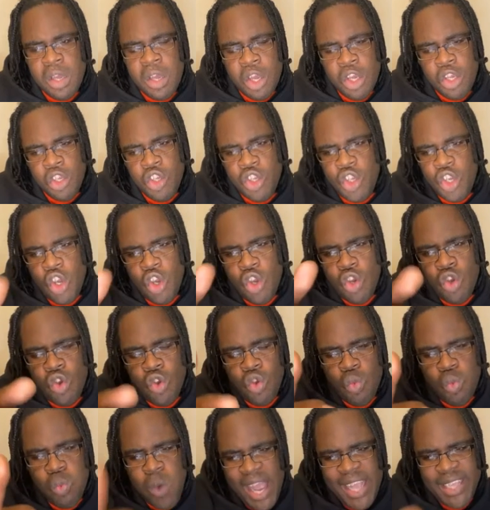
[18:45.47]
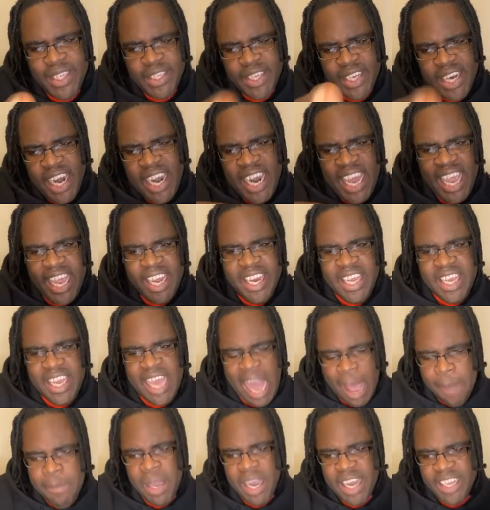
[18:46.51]
You went to the lady,
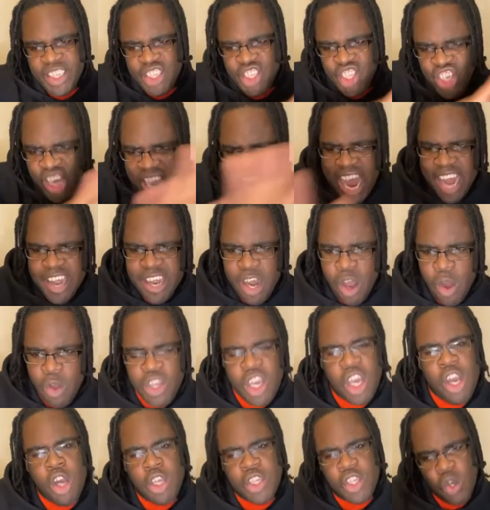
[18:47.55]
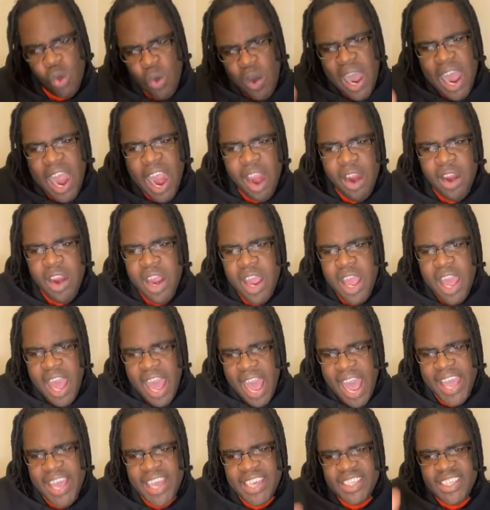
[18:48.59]
I mean, I chat now, you go to her
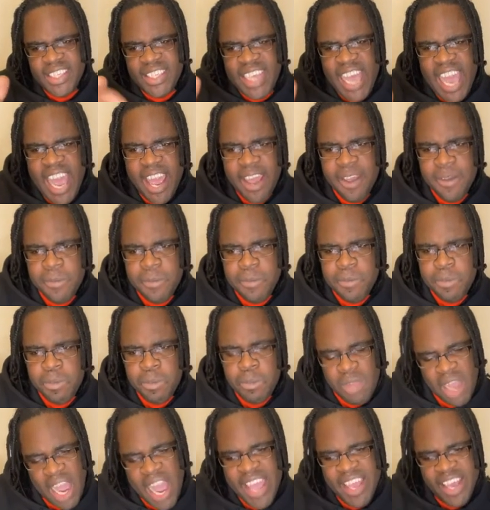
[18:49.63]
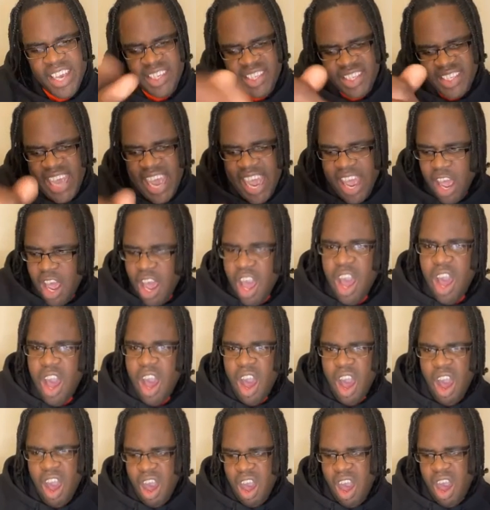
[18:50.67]
and you say, and you say,
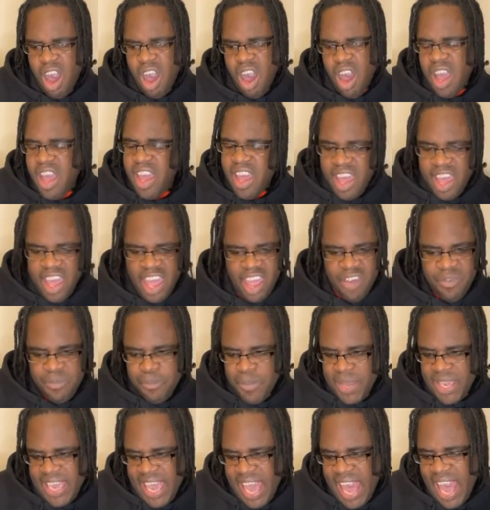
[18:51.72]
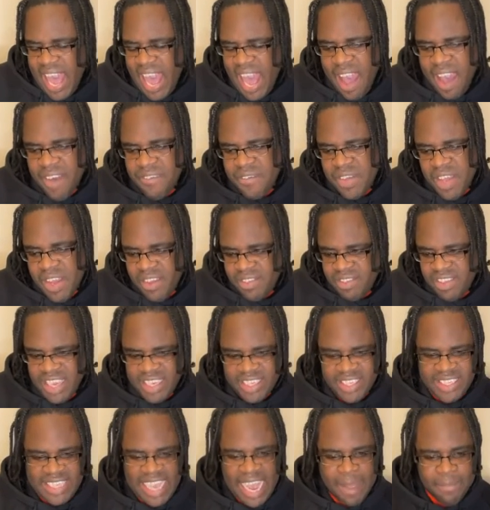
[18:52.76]
ah, oh, if me can have
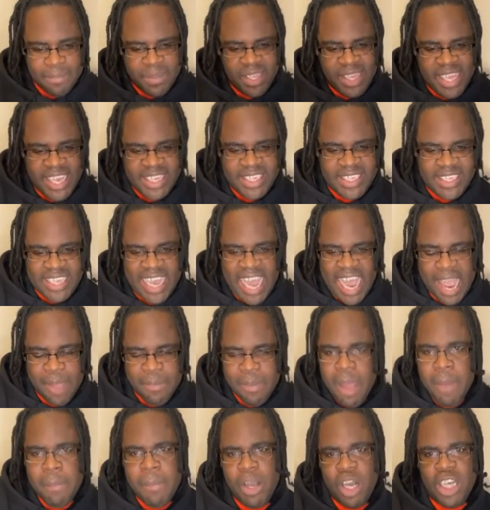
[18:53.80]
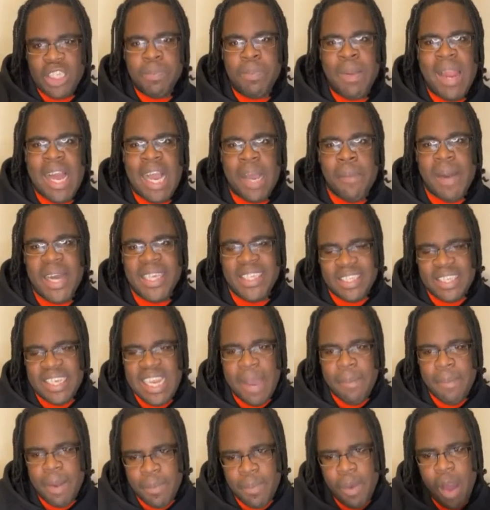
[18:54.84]
this time to this time because Plankabas is
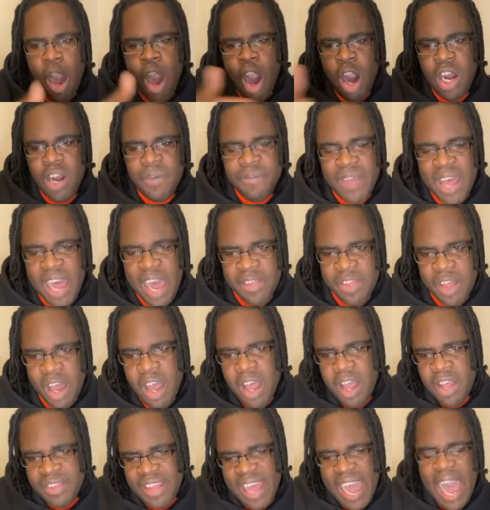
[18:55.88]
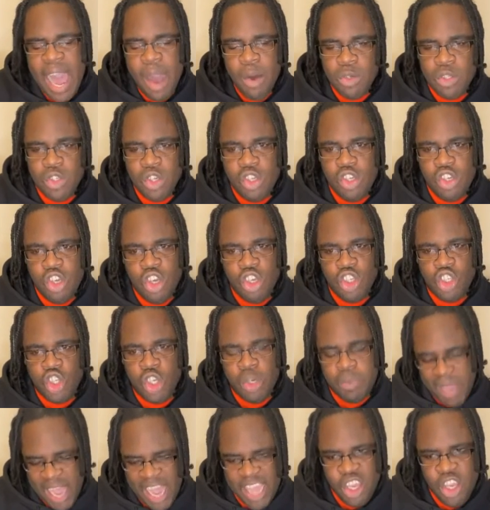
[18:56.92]
naming up all of the, the, the hours on
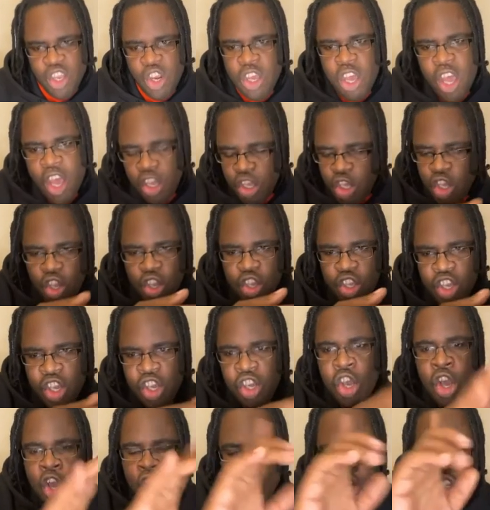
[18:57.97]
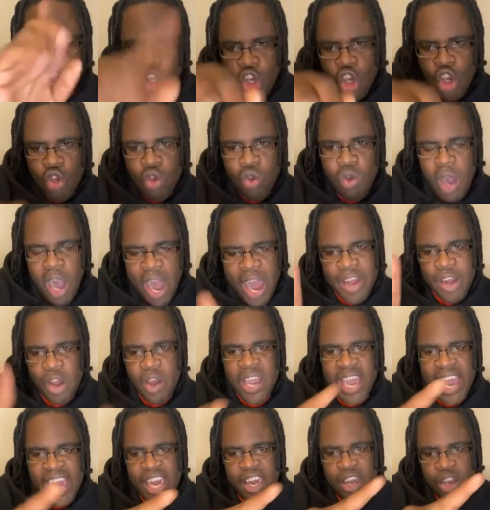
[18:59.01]
YouTube and you, you you you are not
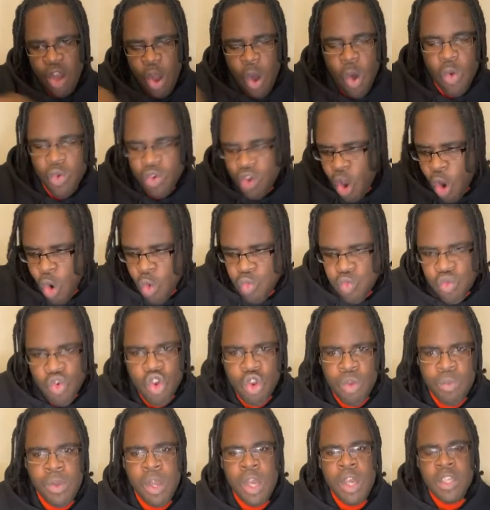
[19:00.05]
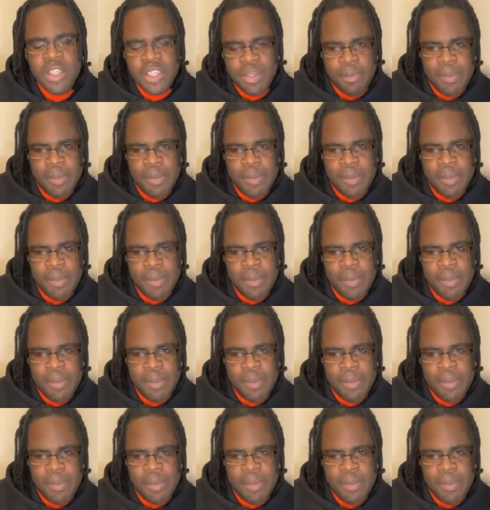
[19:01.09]
getting no no room to